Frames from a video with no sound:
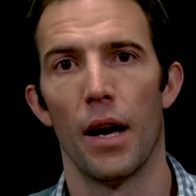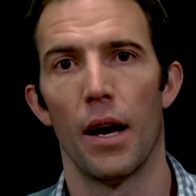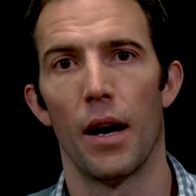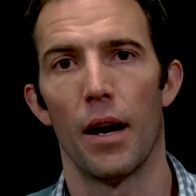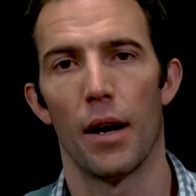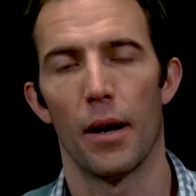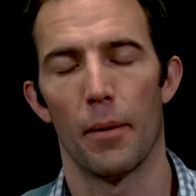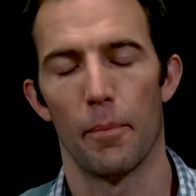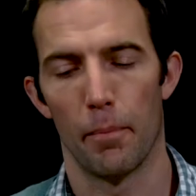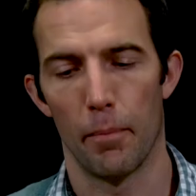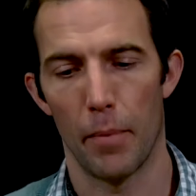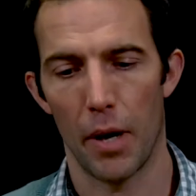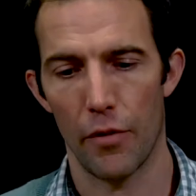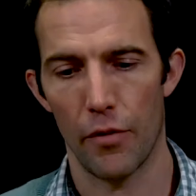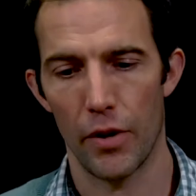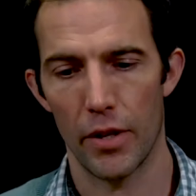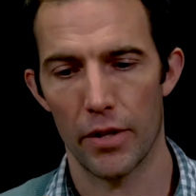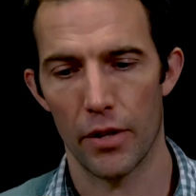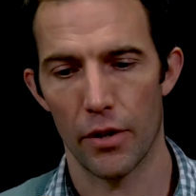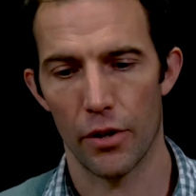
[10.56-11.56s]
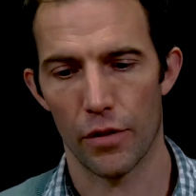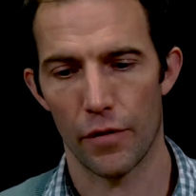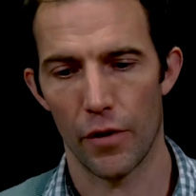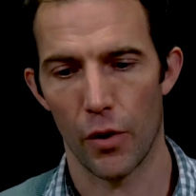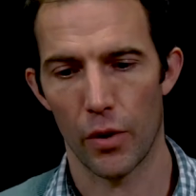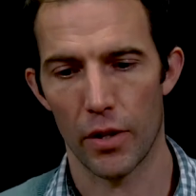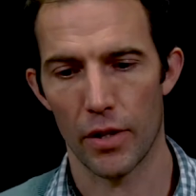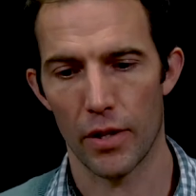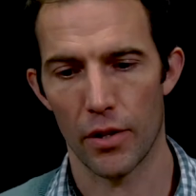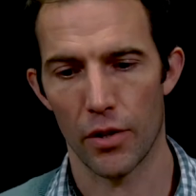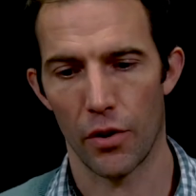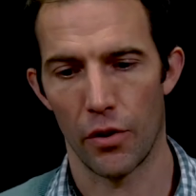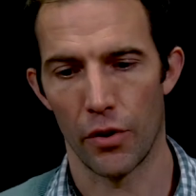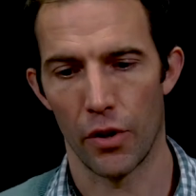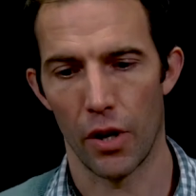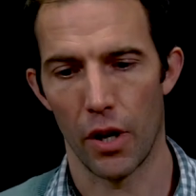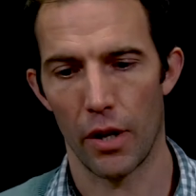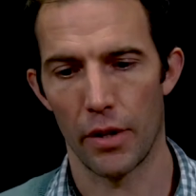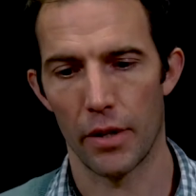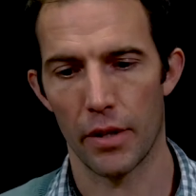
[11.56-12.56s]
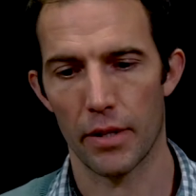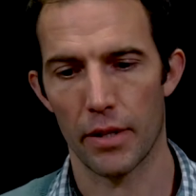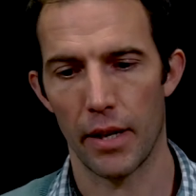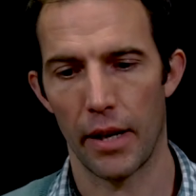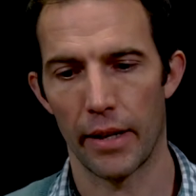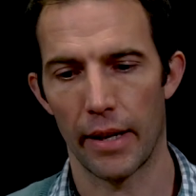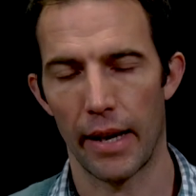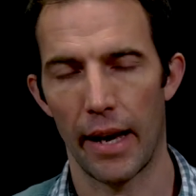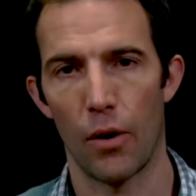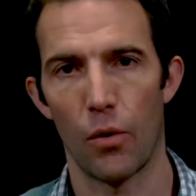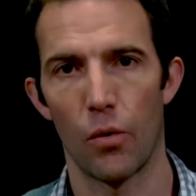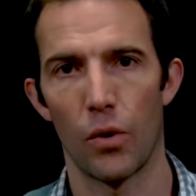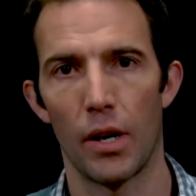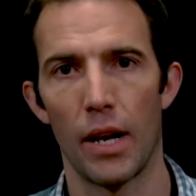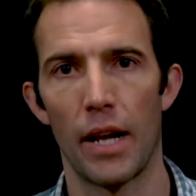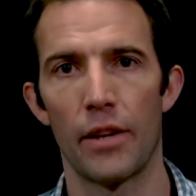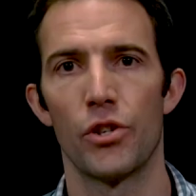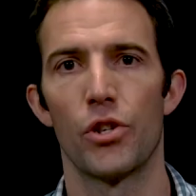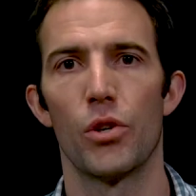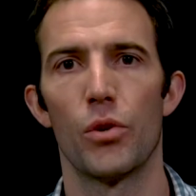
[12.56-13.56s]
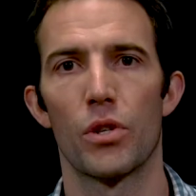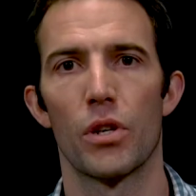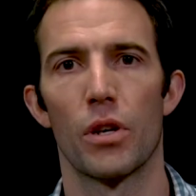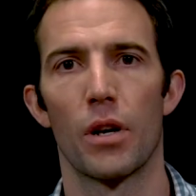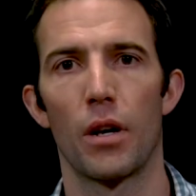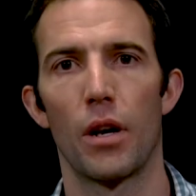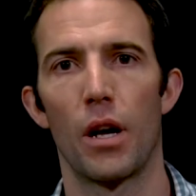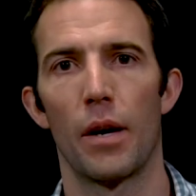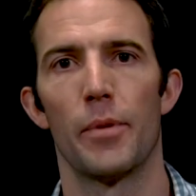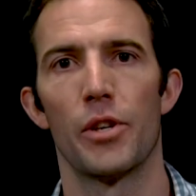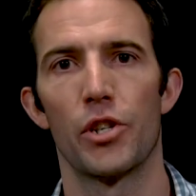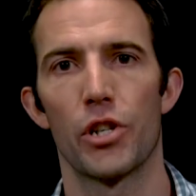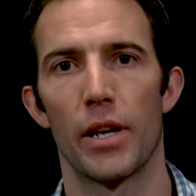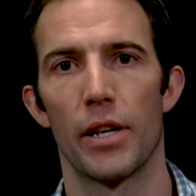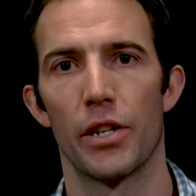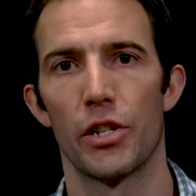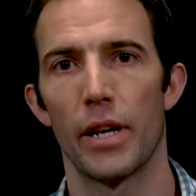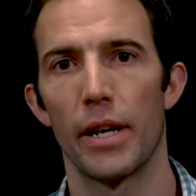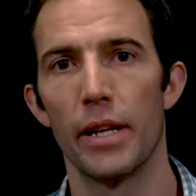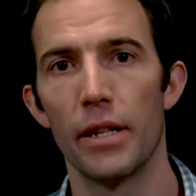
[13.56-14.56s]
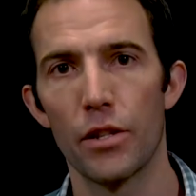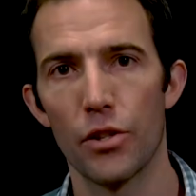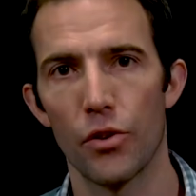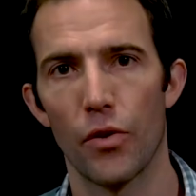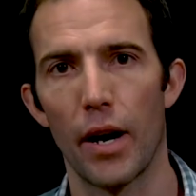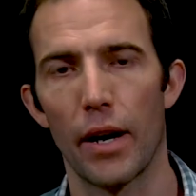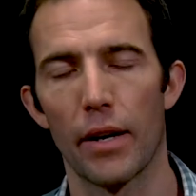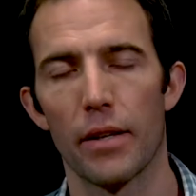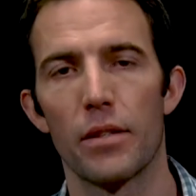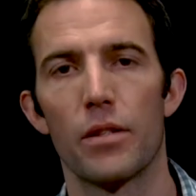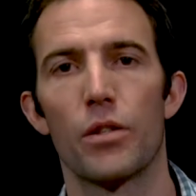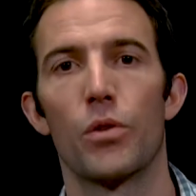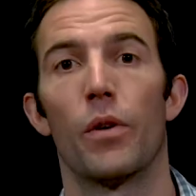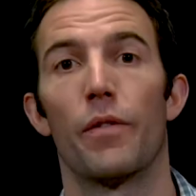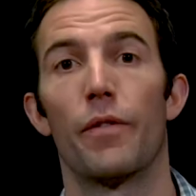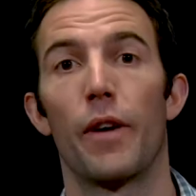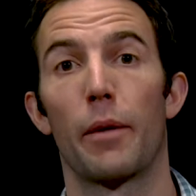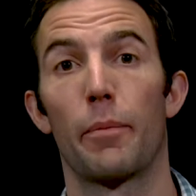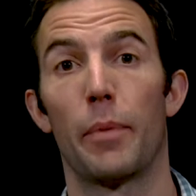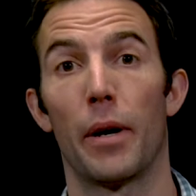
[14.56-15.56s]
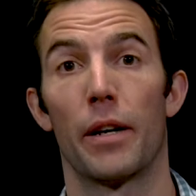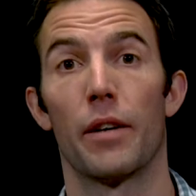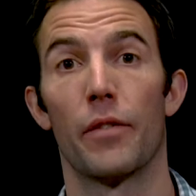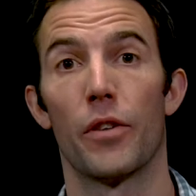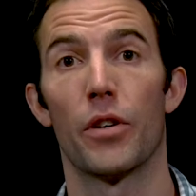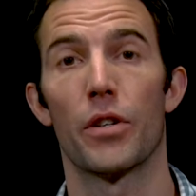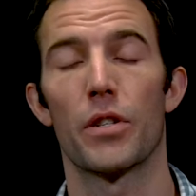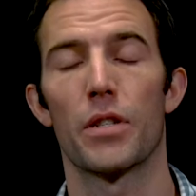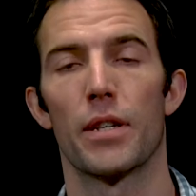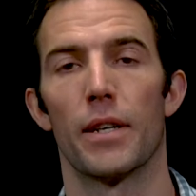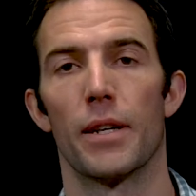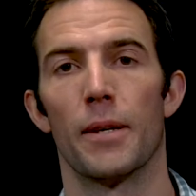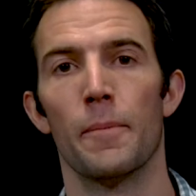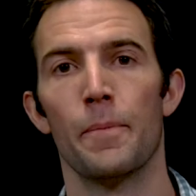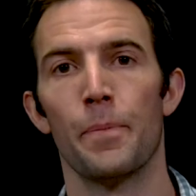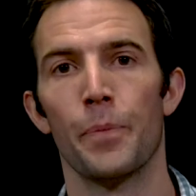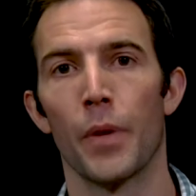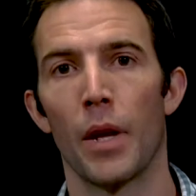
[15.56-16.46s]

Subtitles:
My research focuses on understanding how land use and climate change interact to affect biodiversity